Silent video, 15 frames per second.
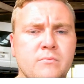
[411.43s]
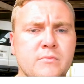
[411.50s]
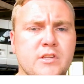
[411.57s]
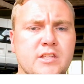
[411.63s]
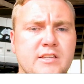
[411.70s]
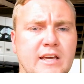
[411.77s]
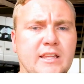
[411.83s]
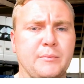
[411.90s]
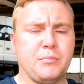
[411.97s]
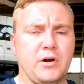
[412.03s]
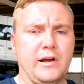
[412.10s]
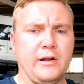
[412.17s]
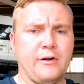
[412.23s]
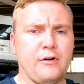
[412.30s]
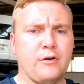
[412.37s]
to take the
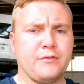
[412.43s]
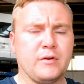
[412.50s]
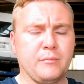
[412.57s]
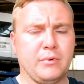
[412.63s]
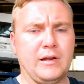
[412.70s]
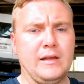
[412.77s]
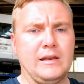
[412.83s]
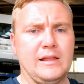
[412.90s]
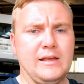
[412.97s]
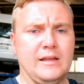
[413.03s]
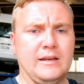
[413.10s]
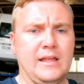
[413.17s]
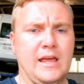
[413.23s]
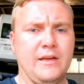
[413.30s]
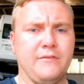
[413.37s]
preload off completely
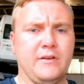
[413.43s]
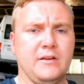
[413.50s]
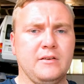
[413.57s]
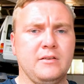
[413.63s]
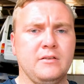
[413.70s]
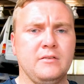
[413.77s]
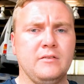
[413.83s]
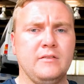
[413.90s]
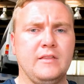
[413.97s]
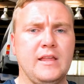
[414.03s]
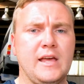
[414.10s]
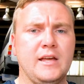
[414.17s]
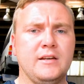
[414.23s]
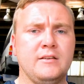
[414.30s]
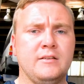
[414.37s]
and have it
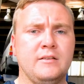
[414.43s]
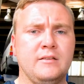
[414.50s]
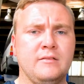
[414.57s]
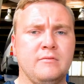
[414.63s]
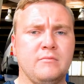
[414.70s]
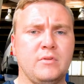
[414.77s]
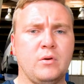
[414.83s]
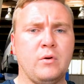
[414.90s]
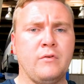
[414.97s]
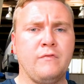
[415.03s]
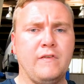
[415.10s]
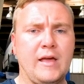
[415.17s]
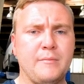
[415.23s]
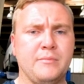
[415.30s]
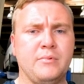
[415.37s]
that the
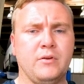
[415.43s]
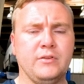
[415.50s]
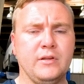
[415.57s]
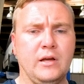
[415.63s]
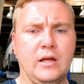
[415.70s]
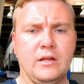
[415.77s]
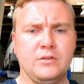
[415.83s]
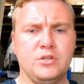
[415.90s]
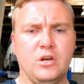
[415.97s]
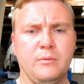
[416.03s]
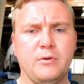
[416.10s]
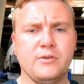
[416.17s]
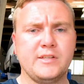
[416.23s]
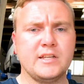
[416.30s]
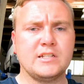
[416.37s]
flap on the
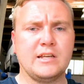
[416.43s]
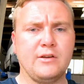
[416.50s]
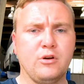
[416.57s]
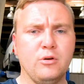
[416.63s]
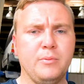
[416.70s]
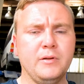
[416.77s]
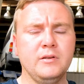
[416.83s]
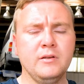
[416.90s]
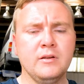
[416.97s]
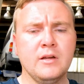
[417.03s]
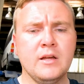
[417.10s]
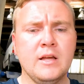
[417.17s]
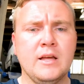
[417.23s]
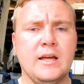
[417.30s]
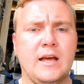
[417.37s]
turbo is actually open.
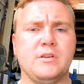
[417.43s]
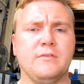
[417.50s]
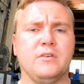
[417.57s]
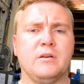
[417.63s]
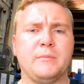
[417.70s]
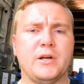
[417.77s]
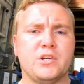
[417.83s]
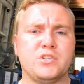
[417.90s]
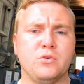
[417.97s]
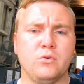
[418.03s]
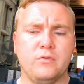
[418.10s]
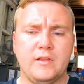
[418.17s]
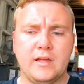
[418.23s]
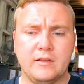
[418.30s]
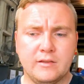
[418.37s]
So I've got to make
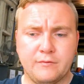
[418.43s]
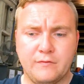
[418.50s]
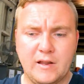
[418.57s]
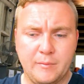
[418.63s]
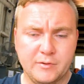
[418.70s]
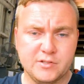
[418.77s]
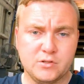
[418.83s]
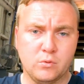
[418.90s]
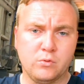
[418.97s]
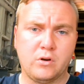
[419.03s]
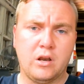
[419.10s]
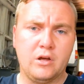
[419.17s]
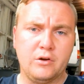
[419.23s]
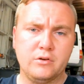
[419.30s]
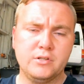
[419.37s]
sure that the flap is still
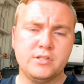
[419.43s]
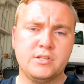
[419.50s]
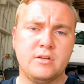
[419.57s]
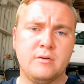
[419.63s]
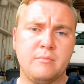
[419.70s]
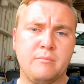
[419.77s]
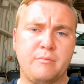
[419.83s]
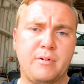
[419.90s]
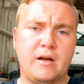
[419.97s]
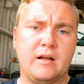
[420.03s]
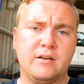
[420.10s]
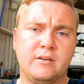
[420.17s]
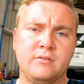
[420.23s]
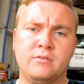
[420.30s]
closed, but